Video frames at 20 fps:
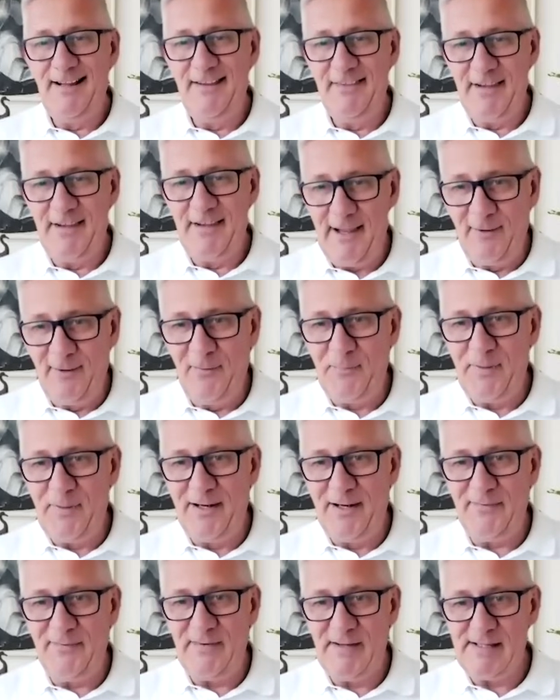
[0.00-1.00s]
the health
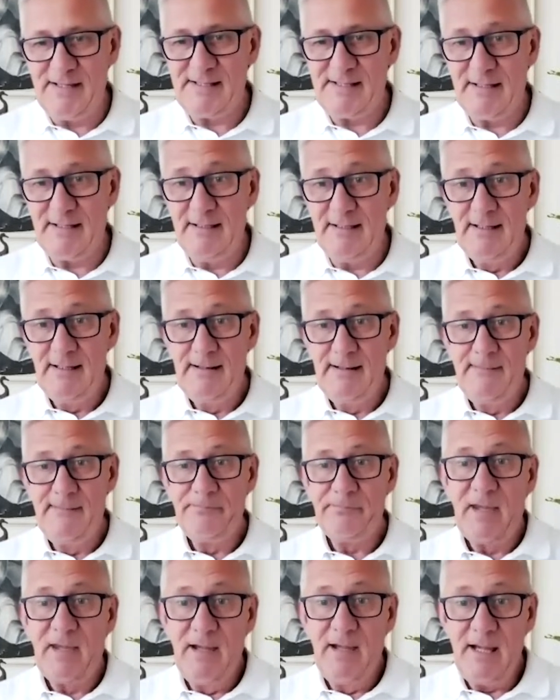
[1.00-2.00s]
benefits. And
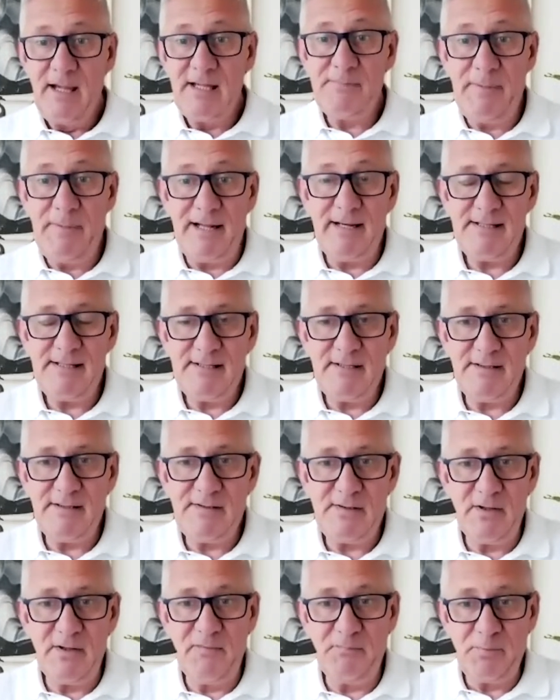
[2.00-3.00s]
it's better to
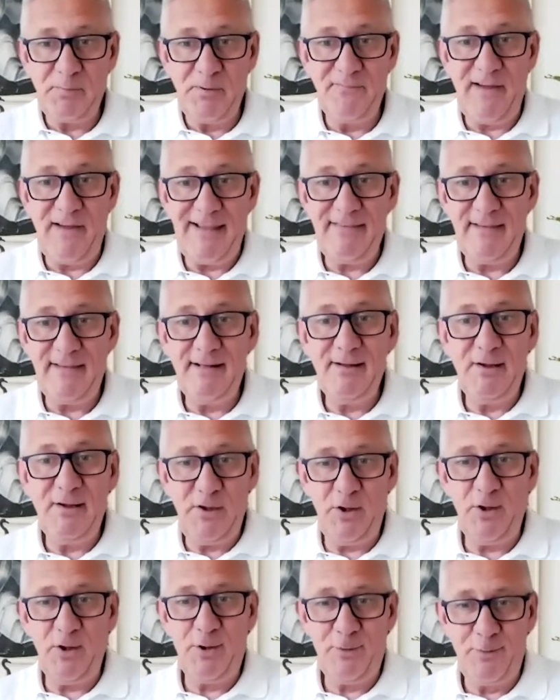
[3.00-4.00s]
sort of prevent than
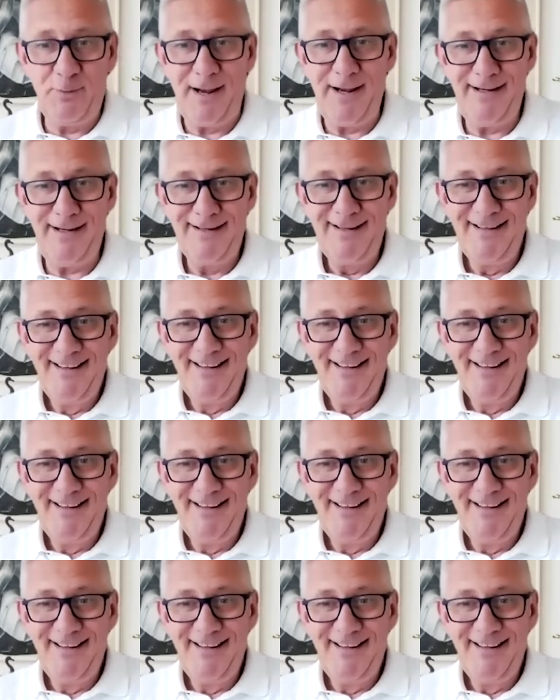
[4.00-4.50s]
cure, right?